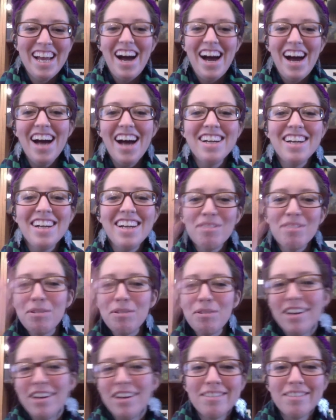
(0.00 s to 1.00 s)
Hi
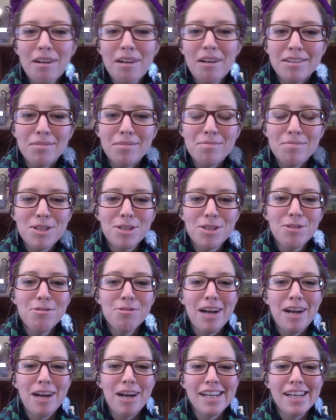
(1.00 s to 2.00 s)
everyone, welcome to
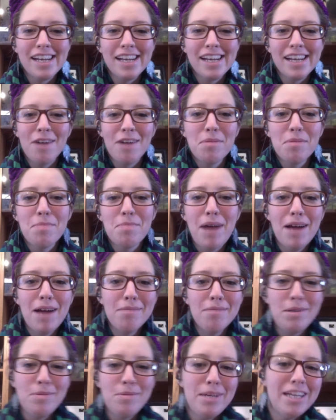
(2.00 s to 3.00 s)
Hanging Out with Mad
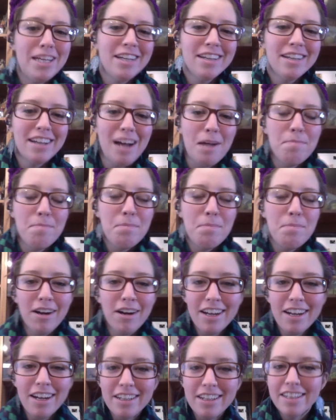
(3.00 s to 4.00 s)
Mimi. I'm
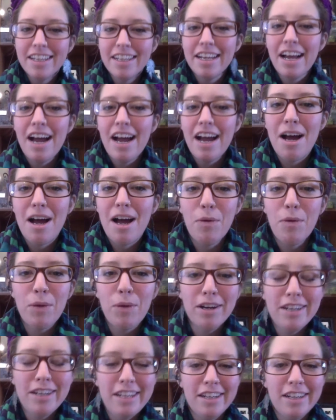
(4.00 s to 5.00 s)
Mira. We are
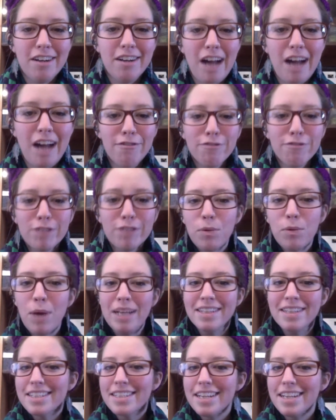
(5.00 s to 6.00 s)
here every
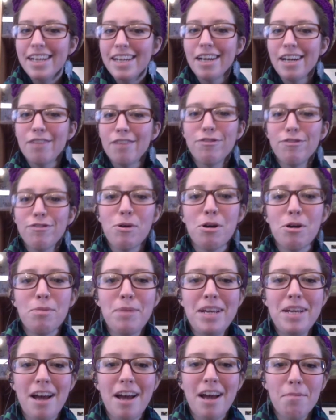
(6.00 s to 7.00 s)
Wednesday at 4
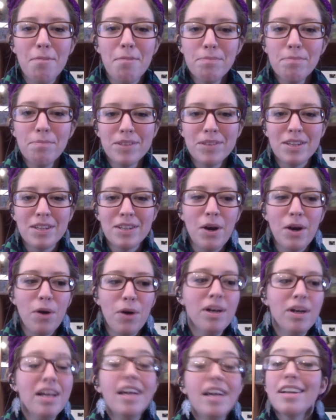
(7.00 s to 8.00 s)
p.m., so
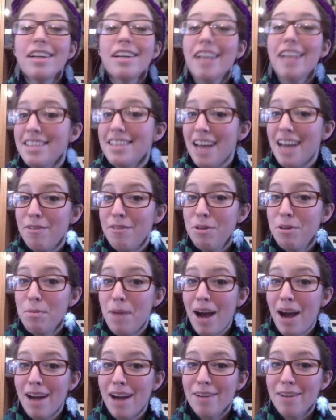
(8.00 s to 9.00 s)
glad to have you
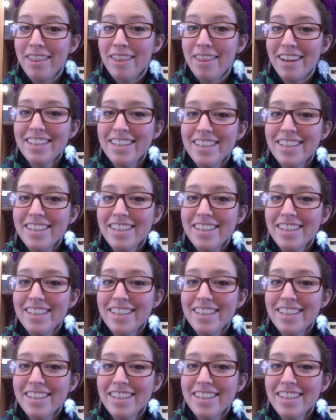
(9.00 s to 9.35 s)
back with us.